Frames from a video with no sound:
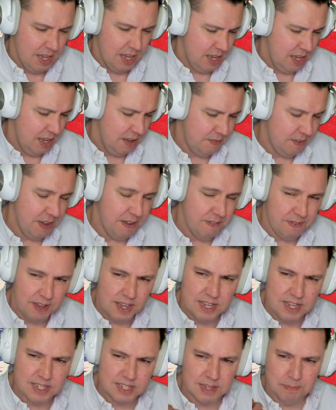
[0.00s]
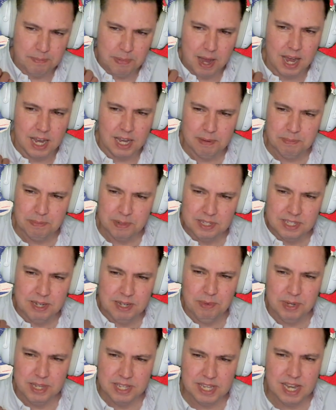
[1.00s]
If it is in a bag, but
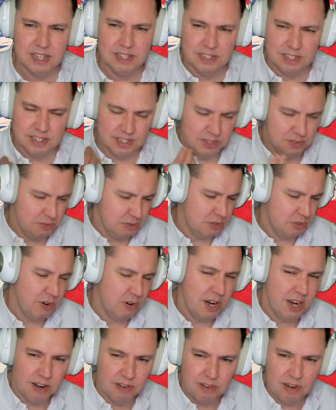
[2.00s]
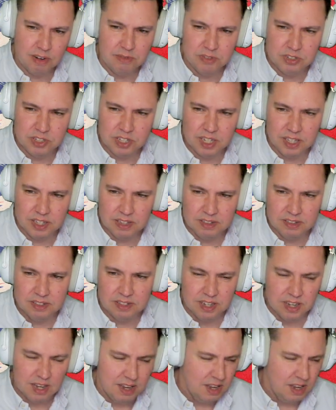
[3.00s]
we tend to sort of grate our own cheese.